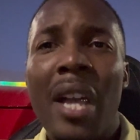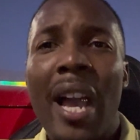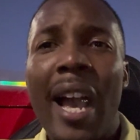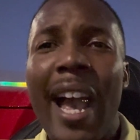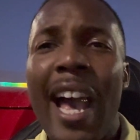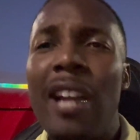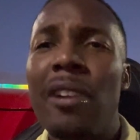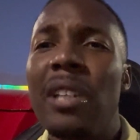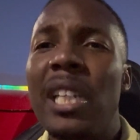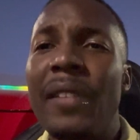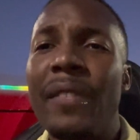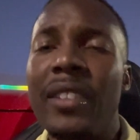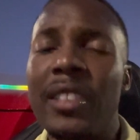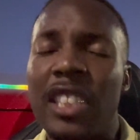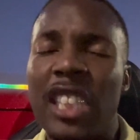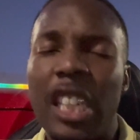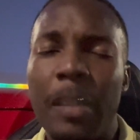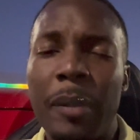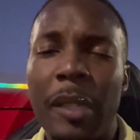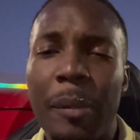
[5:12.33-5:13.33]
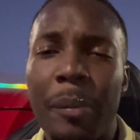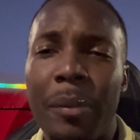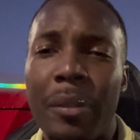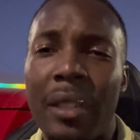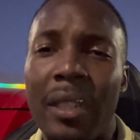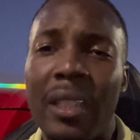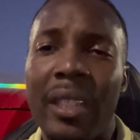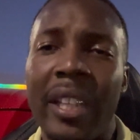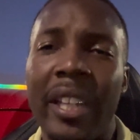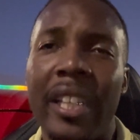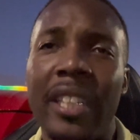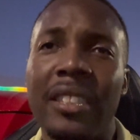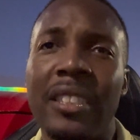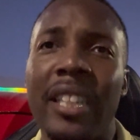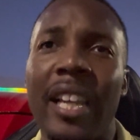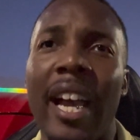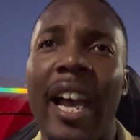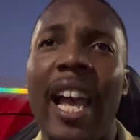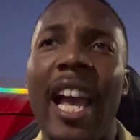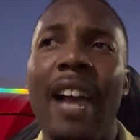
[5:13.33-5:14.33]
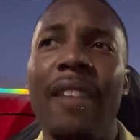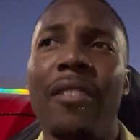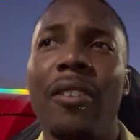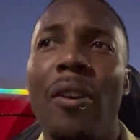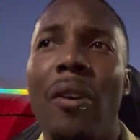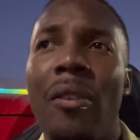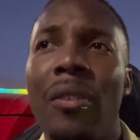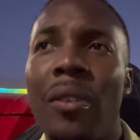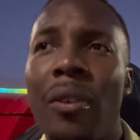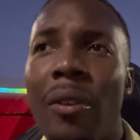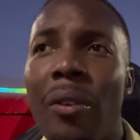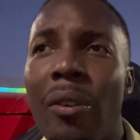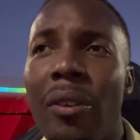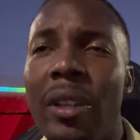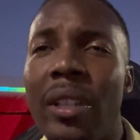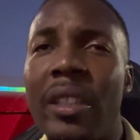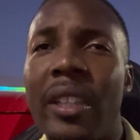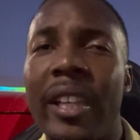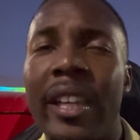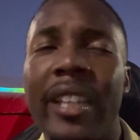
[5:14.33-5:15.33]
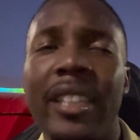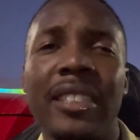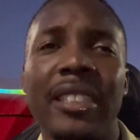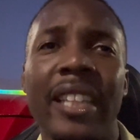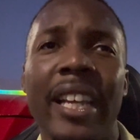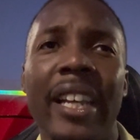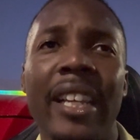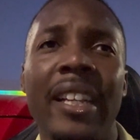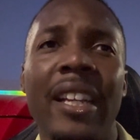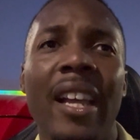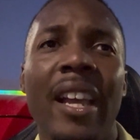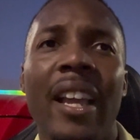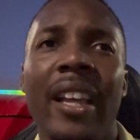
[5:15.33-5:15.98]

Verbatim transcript: I don't even tell people the things that I have going on or the things that